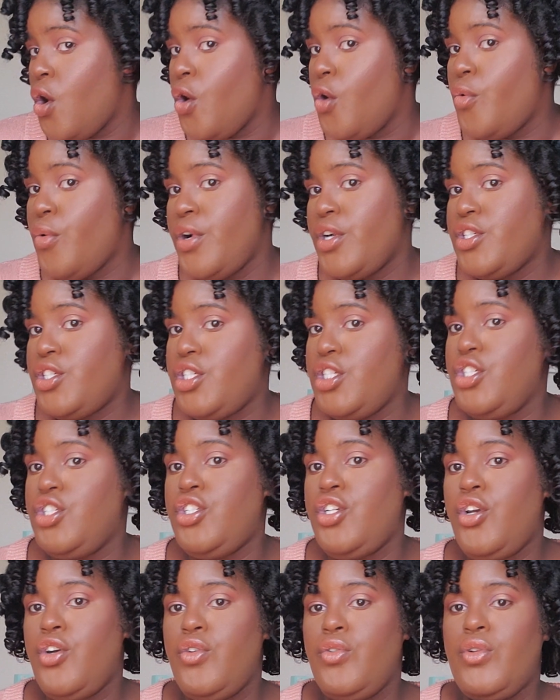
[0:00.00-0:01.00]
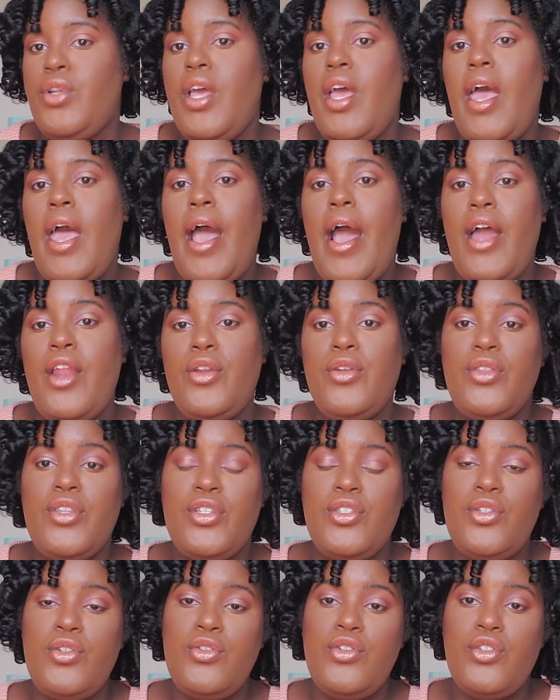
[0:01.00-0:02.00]
where she showed how to do the
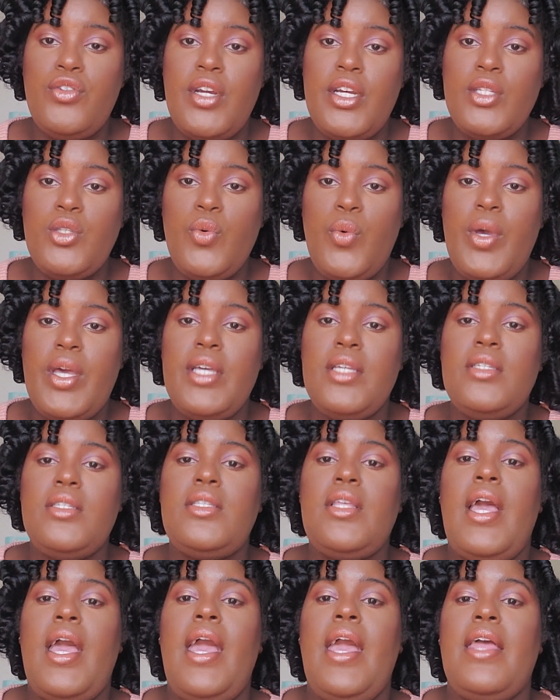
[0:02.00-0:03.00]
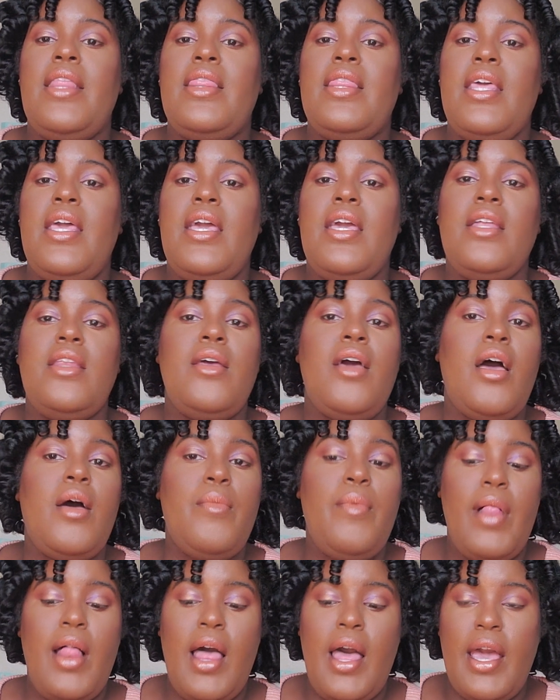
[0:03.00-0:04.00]
2-strand twist and then
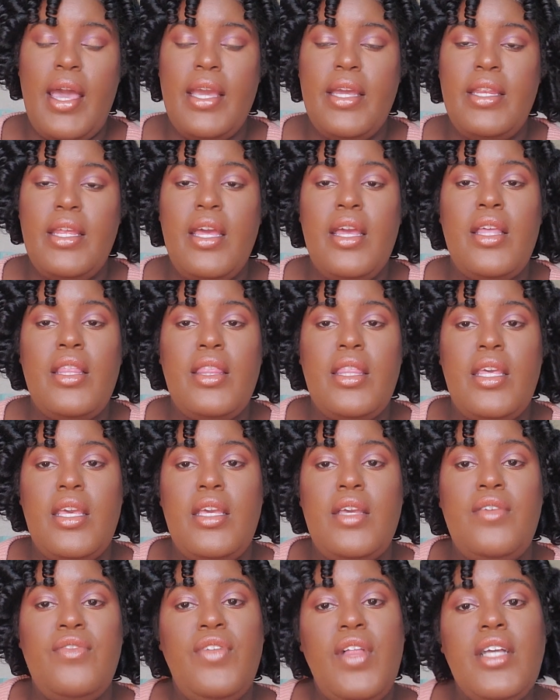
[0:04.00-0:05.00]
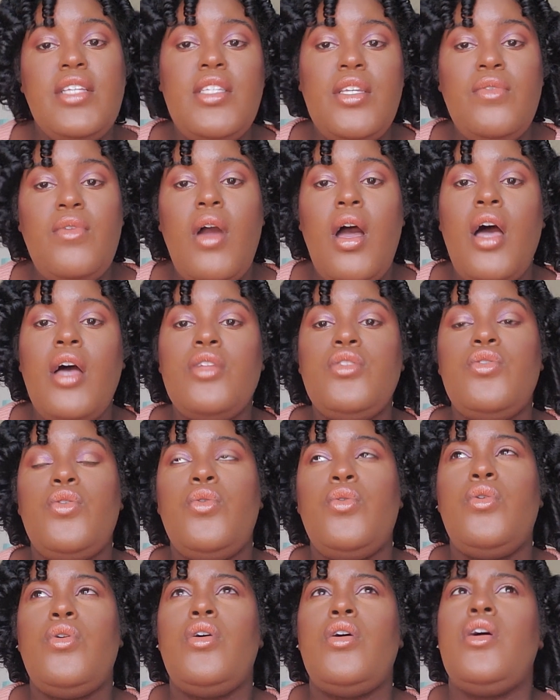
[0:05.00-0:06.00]
applying the flexi rods,
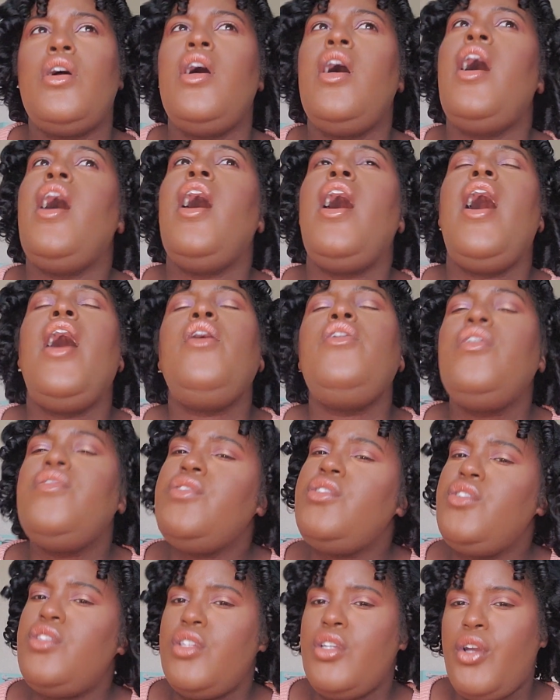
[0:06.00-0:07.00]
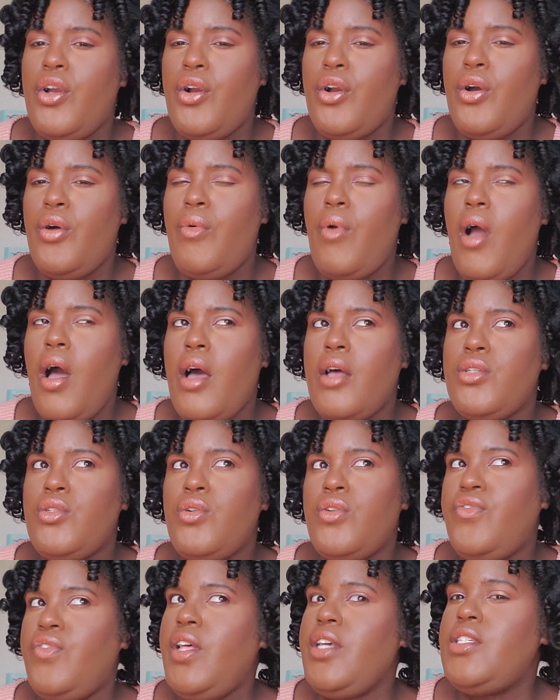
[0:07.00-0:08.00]
or I don't know if she used curl rods
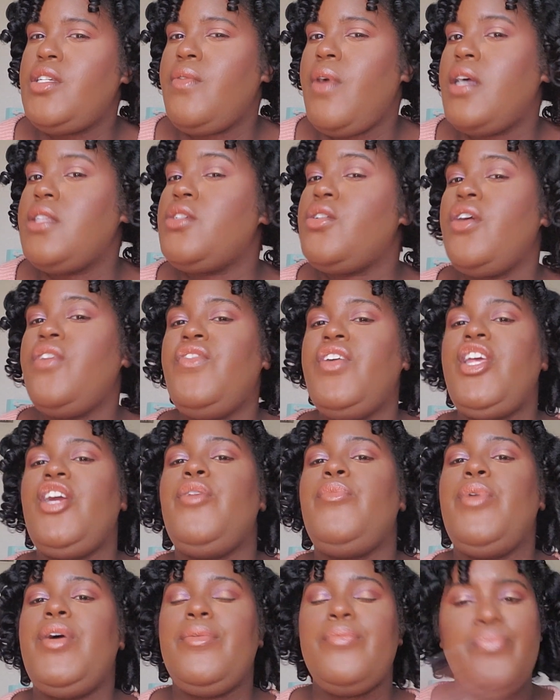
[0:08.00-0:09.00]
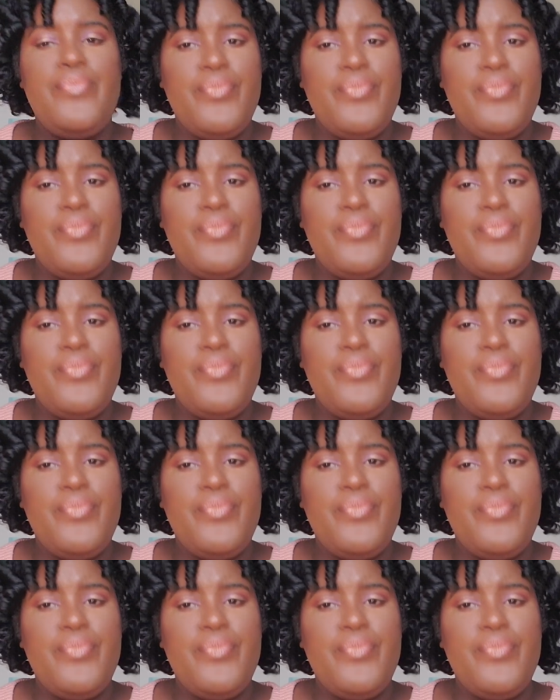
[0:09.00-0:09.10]
or flexi rods in her video, but